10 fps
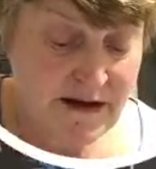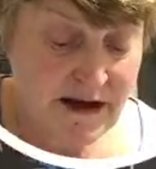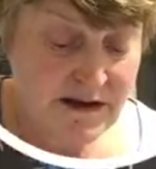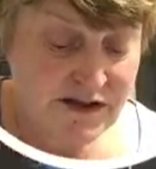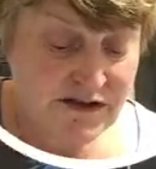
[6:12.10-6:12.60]

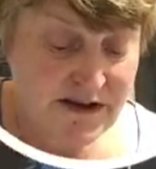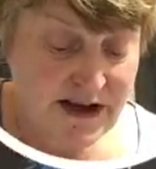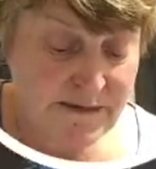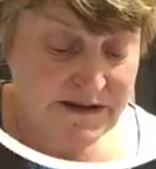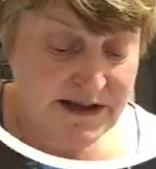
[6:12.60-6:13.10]
And
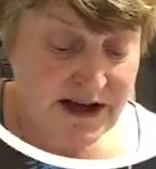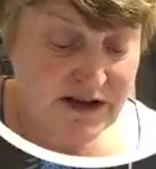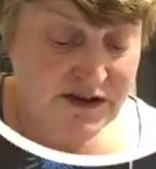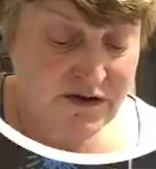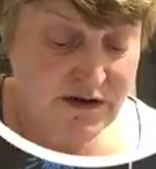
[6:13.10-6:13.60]
straight up to
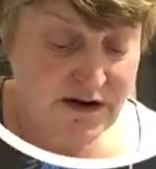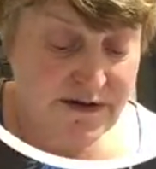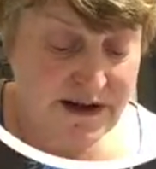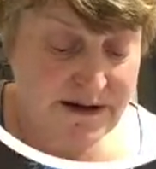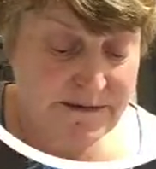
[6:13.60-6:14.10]
that score
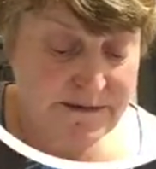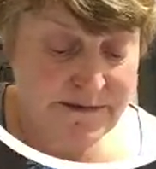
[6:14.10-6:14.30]
line there.